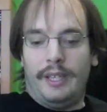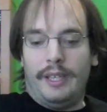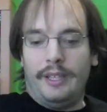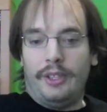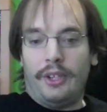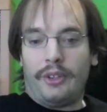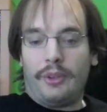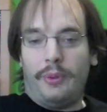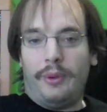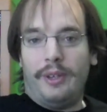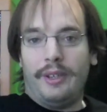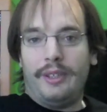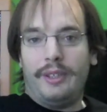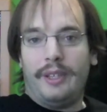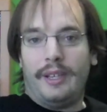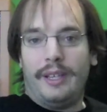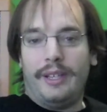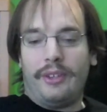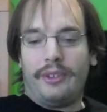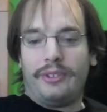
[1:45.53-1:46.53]
Another one
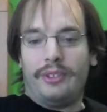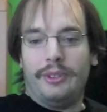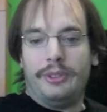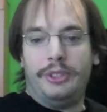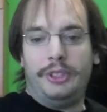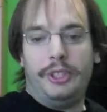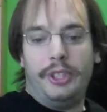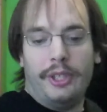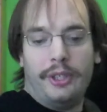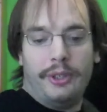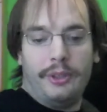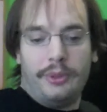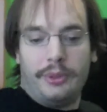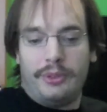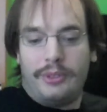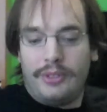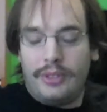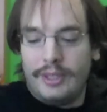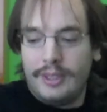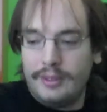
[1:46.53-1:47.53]
I also
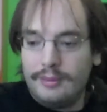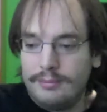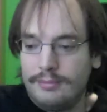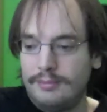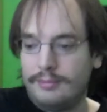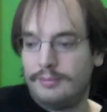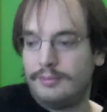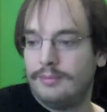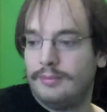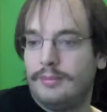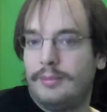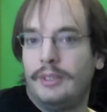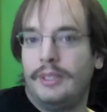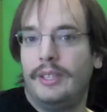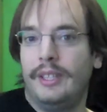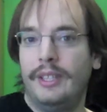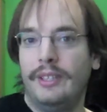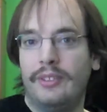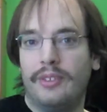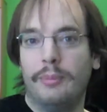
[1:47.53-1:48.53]
chose
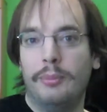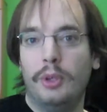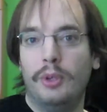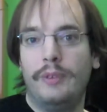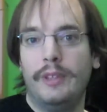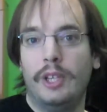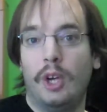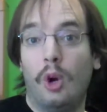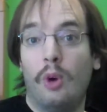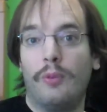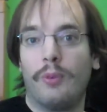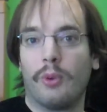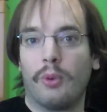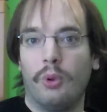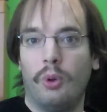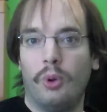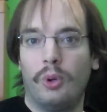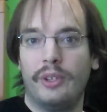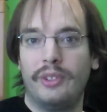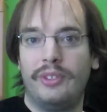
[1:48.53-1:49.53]
is the movie
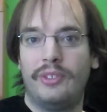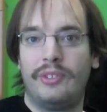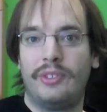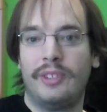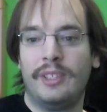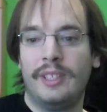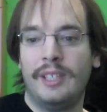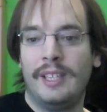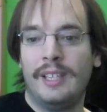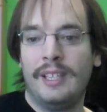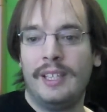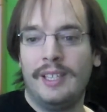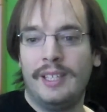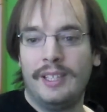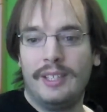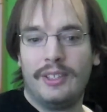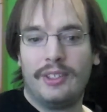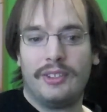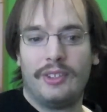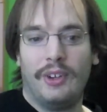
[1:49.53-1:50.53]
Overlords.
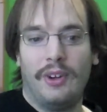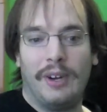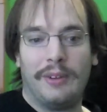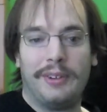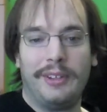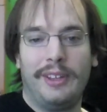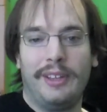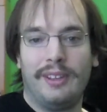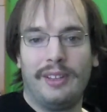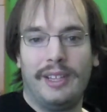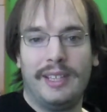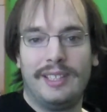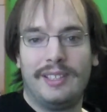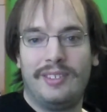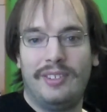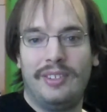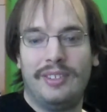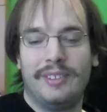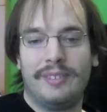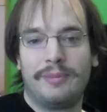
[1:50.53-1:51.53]
So I really
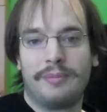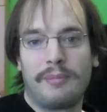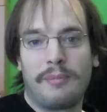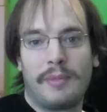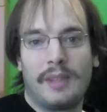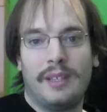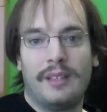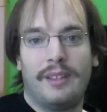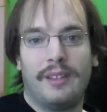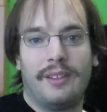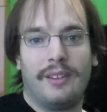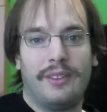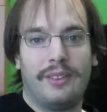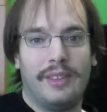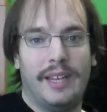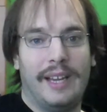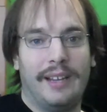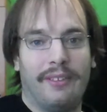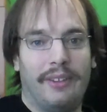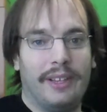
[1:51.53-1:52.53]
liked
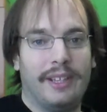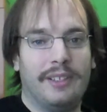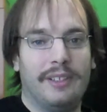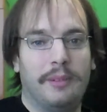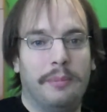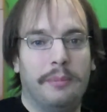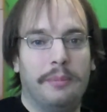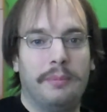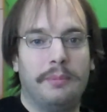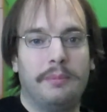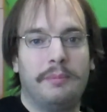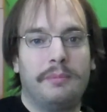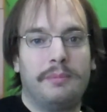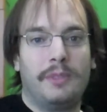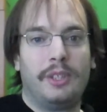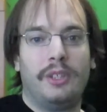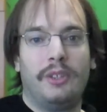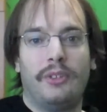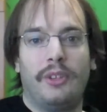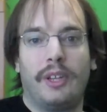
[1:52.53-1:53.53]
that,
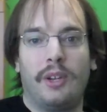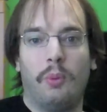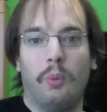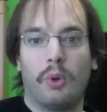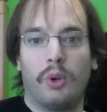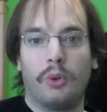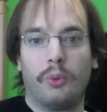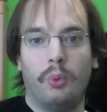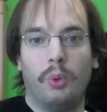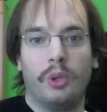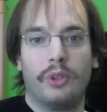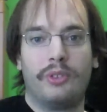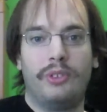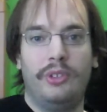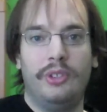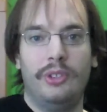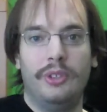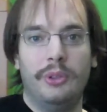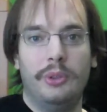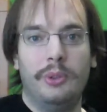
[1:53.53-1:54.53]
it's like a World War
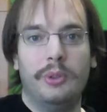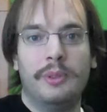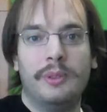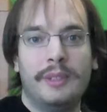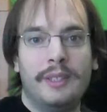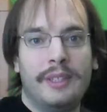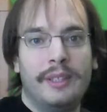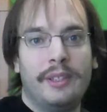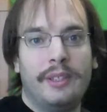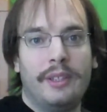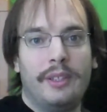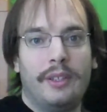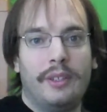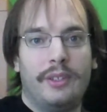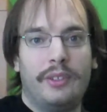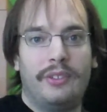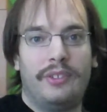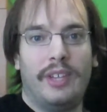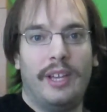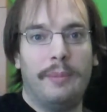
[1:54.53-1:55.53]
II
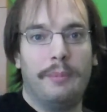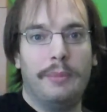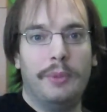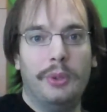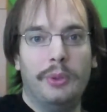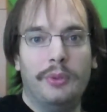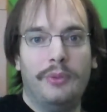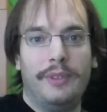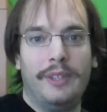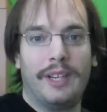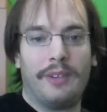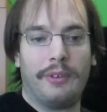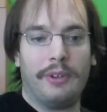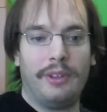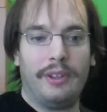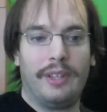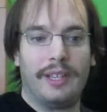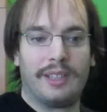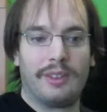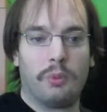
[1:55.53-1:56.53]
set movie. I
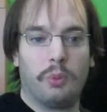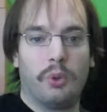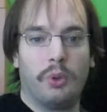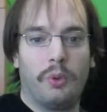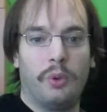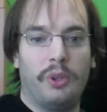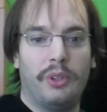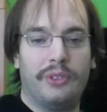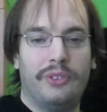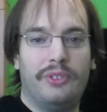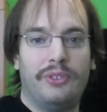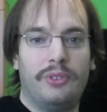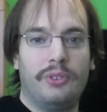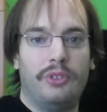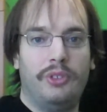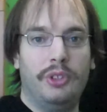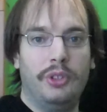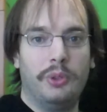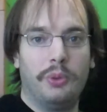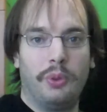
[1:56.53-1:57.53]
really liked the World War
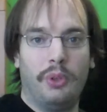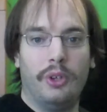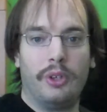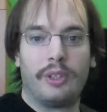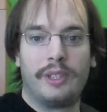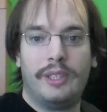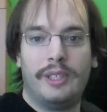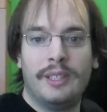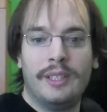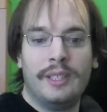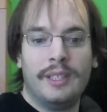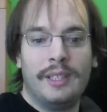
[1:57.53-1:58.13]
II look.